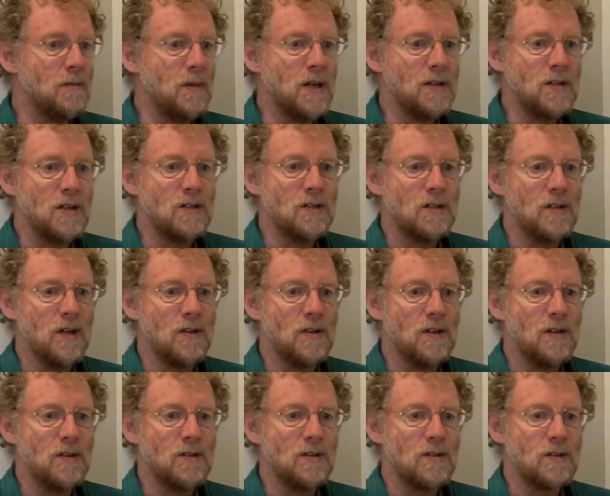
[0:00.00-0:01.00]
It isn't
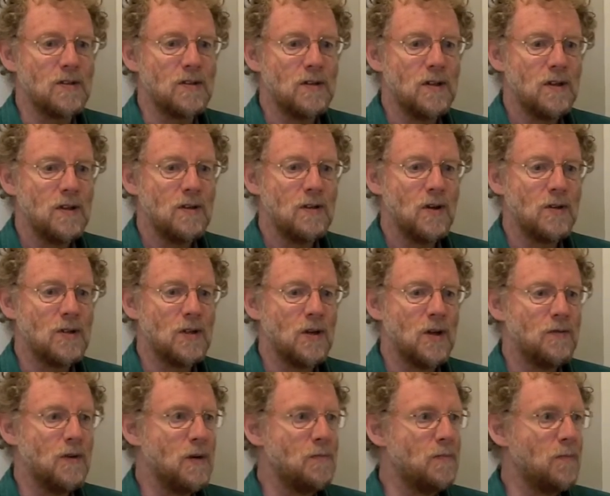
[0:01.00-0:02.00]
that there's not a
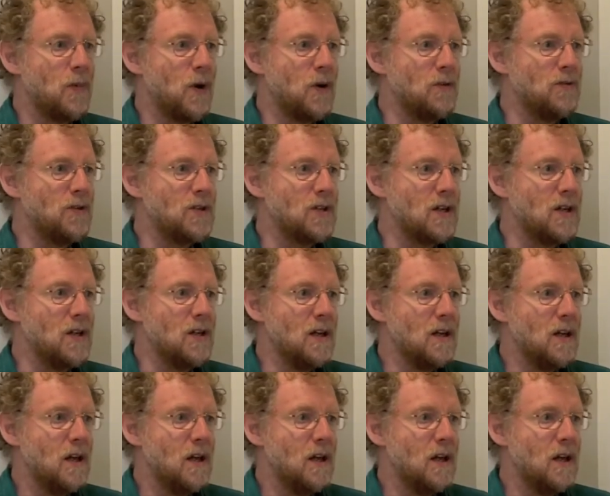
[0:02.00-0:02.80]
lot of urban poverty.